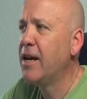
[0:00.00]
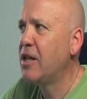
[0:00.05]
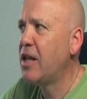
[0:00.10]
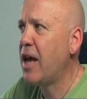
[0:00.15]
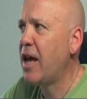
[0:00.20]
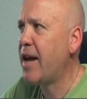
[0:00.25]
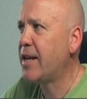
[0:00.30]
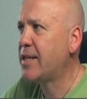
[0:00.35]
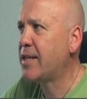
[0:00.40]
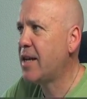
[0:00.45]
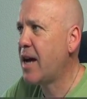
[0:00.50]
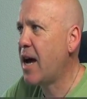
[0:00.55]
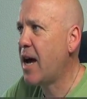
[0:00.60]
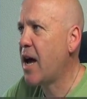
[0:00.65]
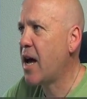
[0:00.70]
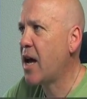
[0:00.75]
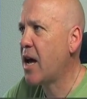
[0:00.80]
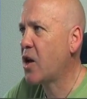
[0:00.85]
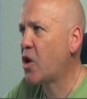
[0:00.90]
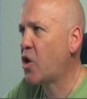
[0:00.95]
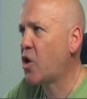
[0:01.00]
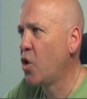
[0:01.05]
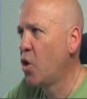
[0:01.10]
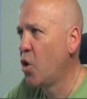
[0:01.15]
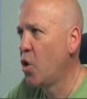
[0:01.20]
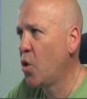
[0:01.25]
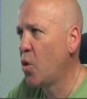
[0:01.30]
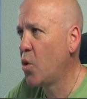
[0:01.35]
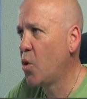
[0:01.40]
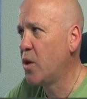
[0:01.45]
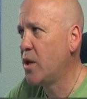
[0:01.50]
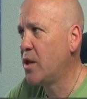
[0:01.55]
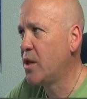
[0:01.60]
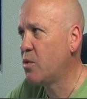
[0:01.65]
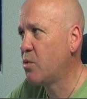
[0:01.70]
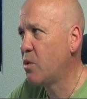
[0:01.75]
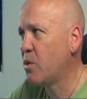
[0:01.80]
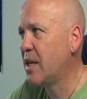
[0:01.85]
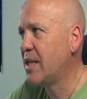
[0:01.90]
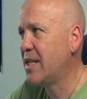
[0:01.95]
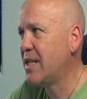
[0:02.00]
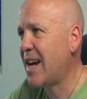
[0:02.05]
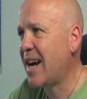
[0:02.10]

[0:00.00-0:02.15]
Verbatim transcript: that uh, Google is really